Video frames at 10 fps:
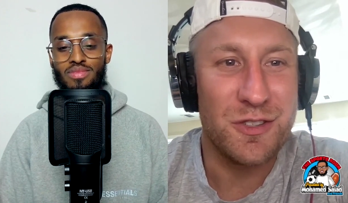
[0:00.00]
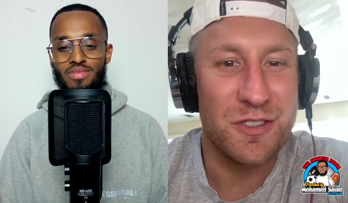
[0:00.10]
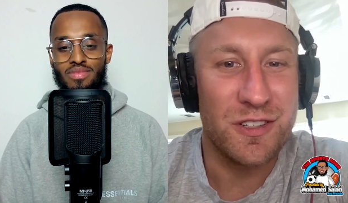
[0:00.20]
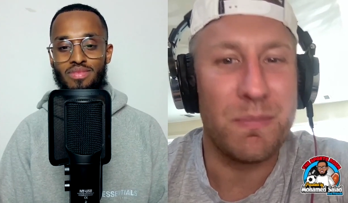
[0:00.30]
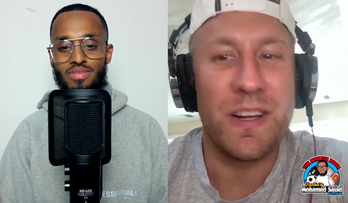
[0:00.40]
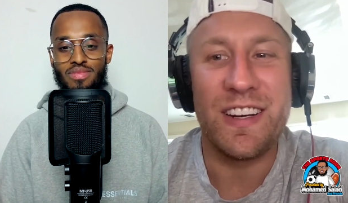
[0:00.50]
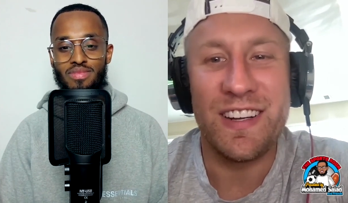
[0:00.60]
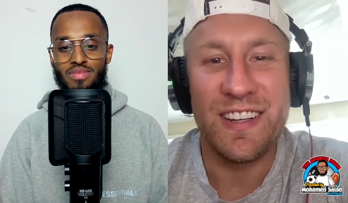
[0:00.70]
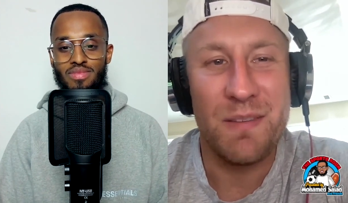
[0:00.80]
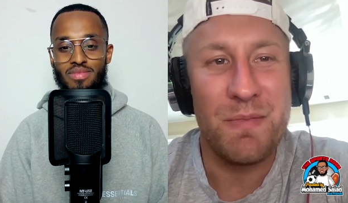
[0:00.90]
Speaker 1: is a bit a, uh,
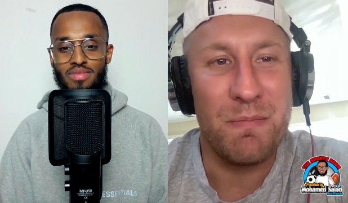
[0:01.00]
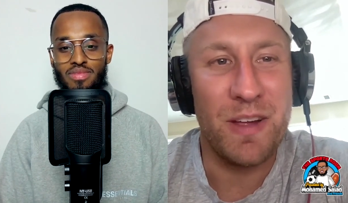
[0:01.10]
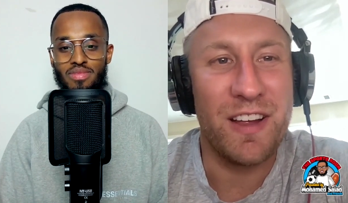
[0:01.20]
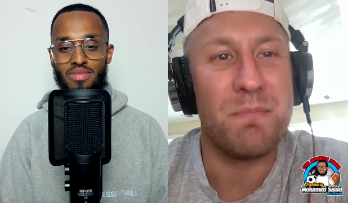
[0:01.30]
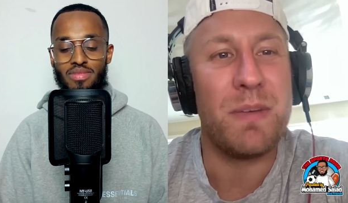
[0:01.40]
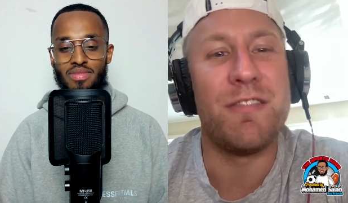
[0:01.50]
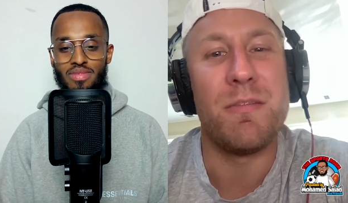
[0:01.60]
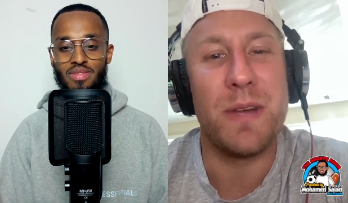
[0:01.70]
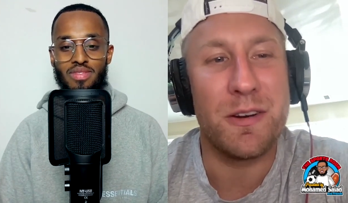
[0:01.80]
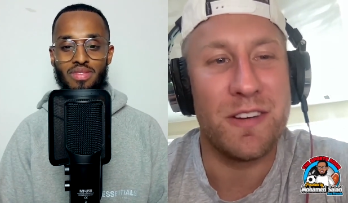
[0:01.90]
a bit bigger, bit of a
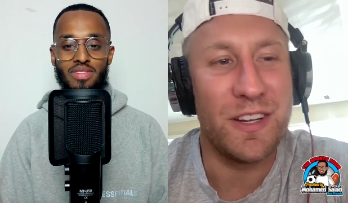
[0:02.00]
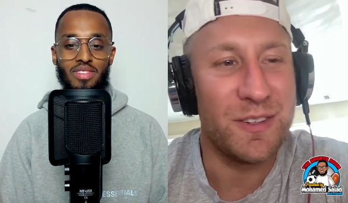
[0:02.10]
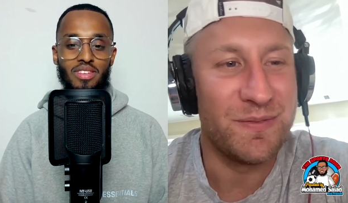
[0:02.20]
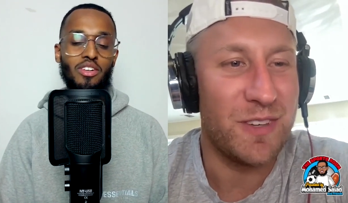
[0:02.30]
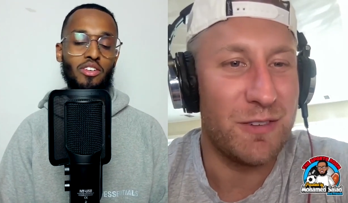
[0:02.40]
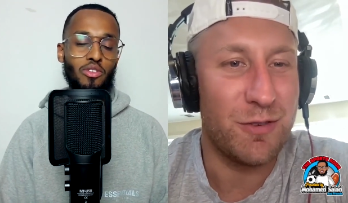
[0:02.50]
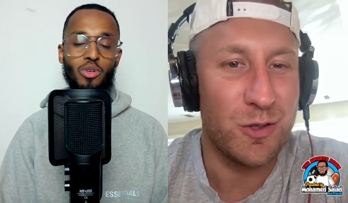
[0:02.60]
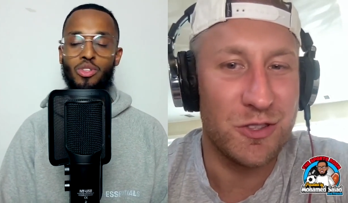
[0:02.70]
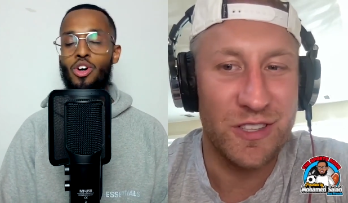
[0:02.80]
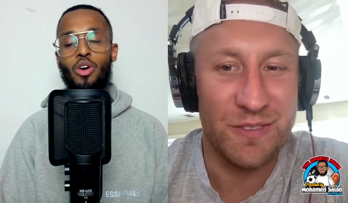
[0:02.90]
bigger deal,
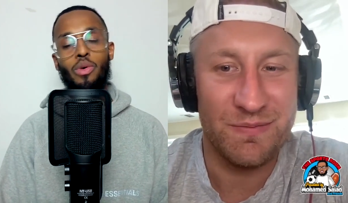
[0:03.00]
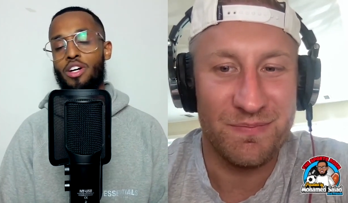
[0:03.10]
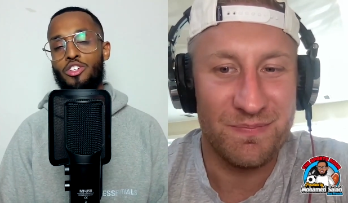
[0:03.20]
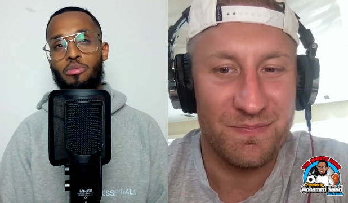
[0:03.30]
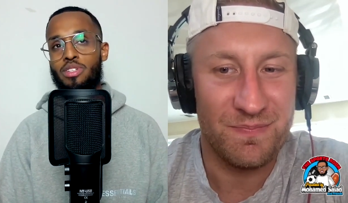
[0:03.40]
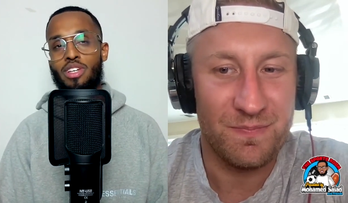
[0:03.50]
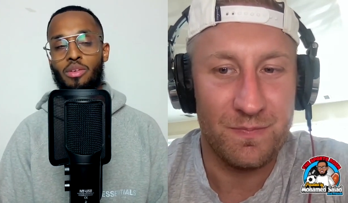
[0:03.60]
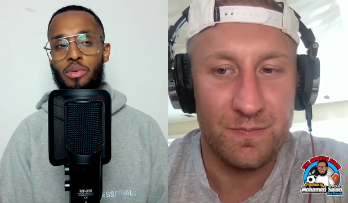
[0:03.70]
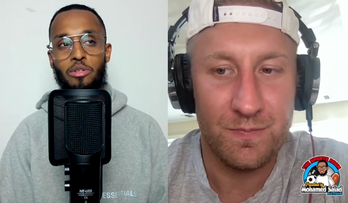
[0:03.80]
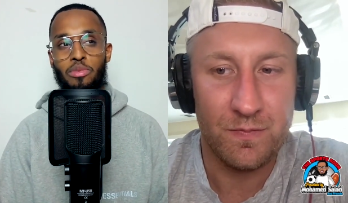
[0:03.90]
unfortunately. No, one hundred percent,
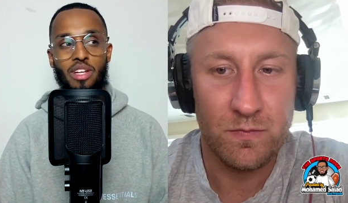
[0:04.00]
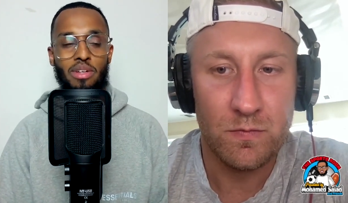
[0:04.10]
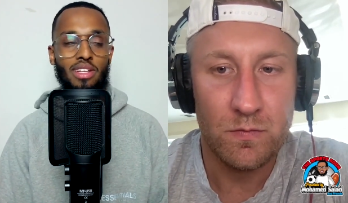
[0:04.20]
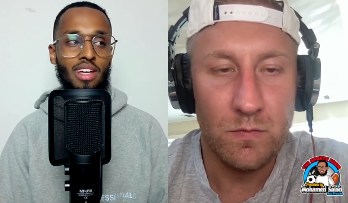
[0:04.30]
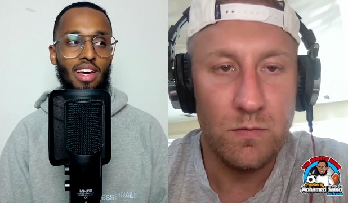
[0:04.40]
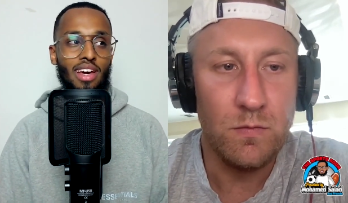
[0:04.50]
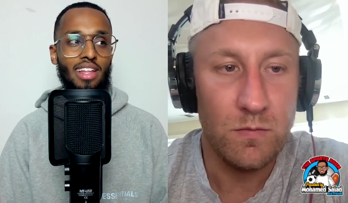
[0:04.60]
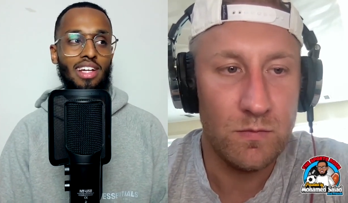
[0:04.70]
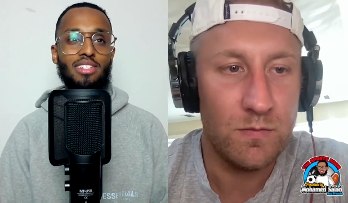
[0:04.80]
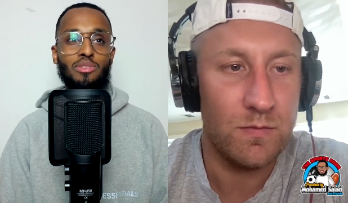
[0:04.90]
Speaker 2: one hundred percent. I mean,
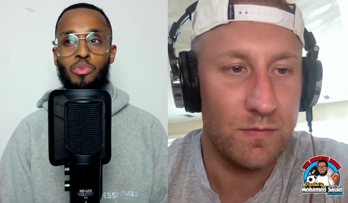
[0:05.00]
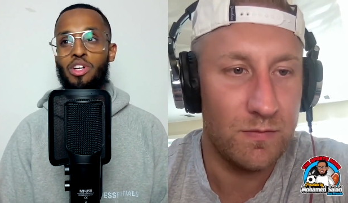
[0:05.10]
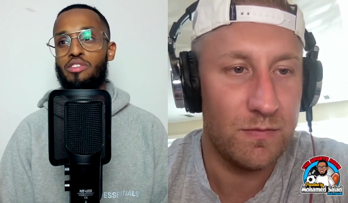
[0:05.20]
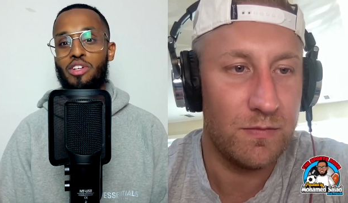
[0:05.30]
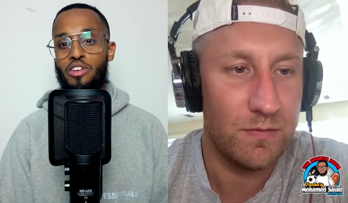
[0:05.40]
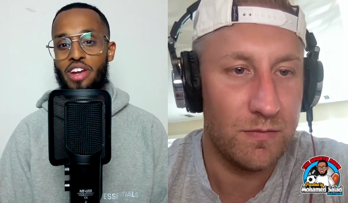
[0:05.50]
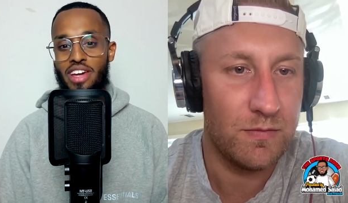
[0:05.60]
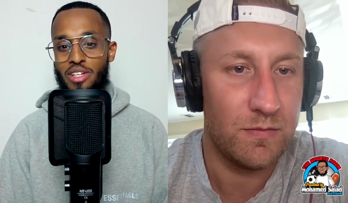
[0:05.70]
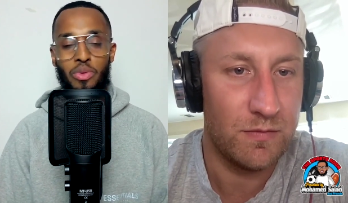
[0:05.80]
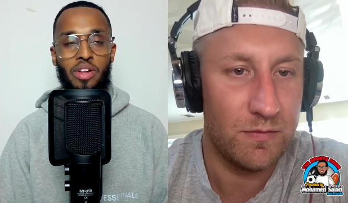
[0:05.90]
that's one of the
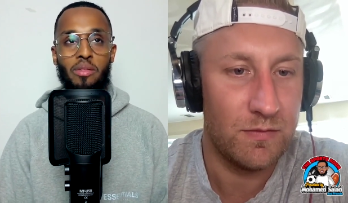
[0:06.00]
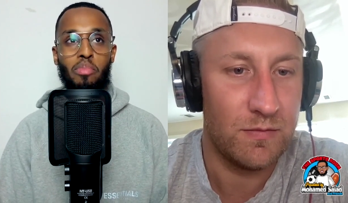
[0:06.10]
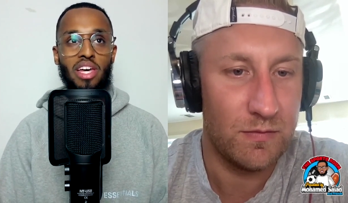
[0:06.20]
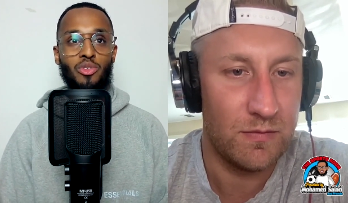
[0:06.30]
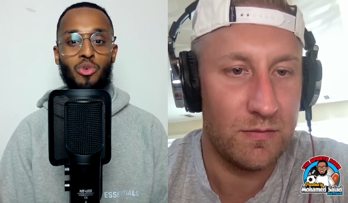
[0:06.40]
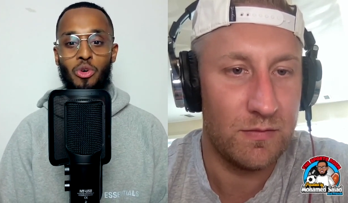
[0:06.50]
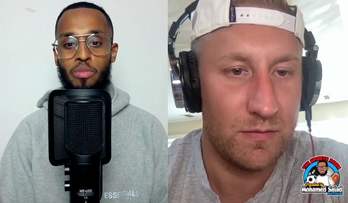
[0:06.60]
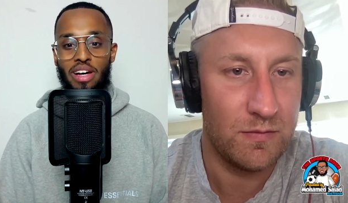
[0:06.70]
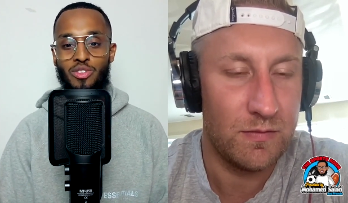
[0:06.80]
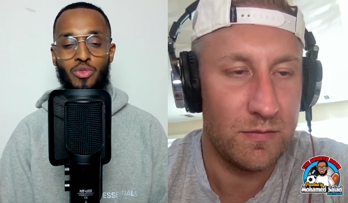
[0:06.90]
greatest, one of the best
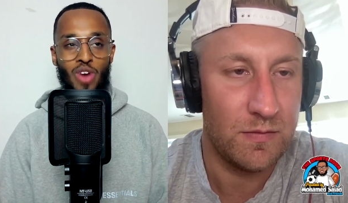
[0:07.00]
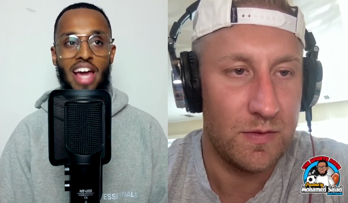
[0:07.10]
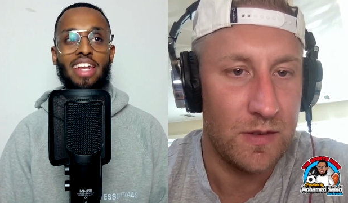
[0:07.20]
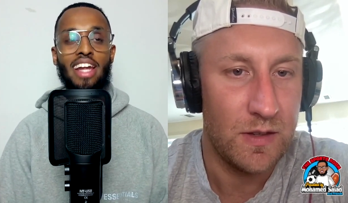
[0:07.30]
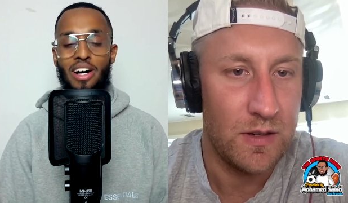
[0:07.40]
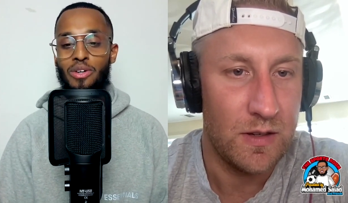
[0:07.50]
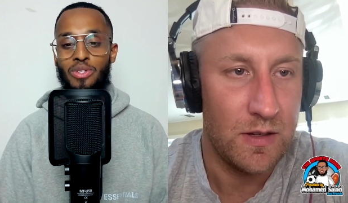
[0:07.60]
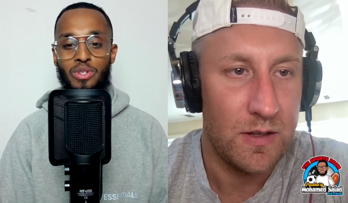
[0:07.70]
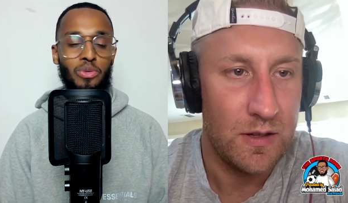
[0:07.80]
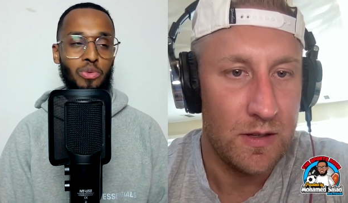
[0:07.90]
quarterbacks right now.
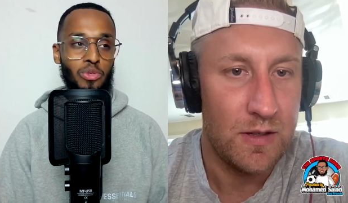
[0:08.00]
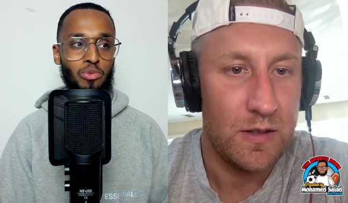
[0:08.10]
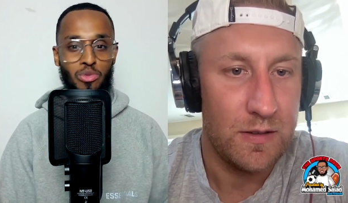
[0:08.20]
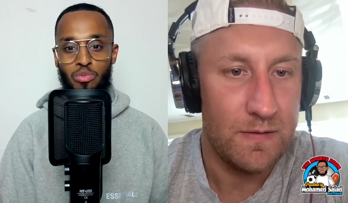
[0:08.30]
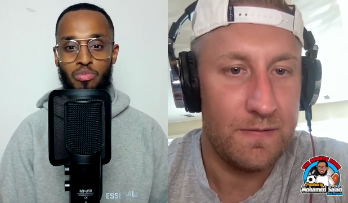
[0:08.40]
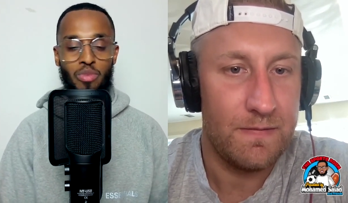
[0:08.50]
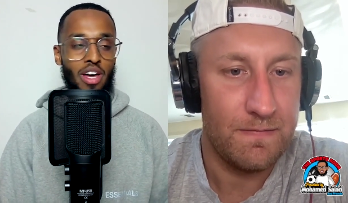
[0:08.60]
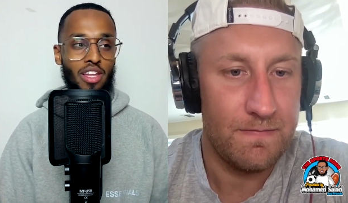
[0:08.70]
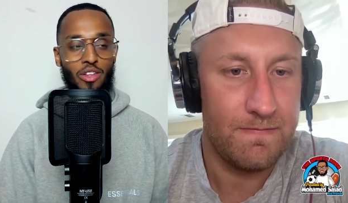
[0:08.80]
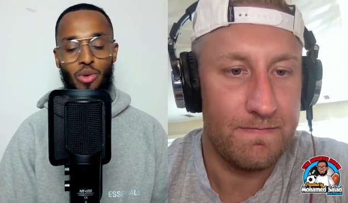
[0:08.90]
So you you
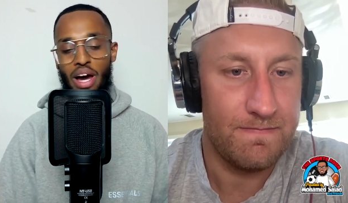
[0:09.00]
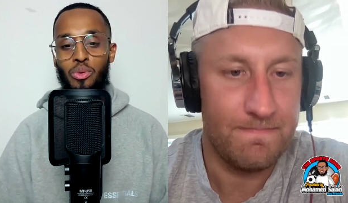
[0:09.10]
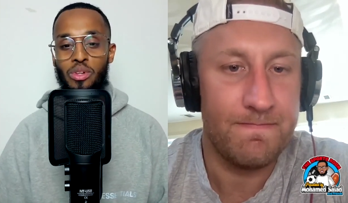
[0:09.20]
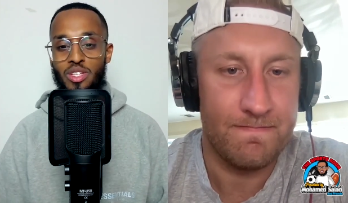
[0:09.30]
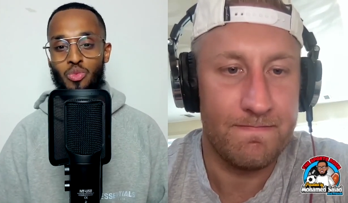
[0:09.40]
and then you add all of these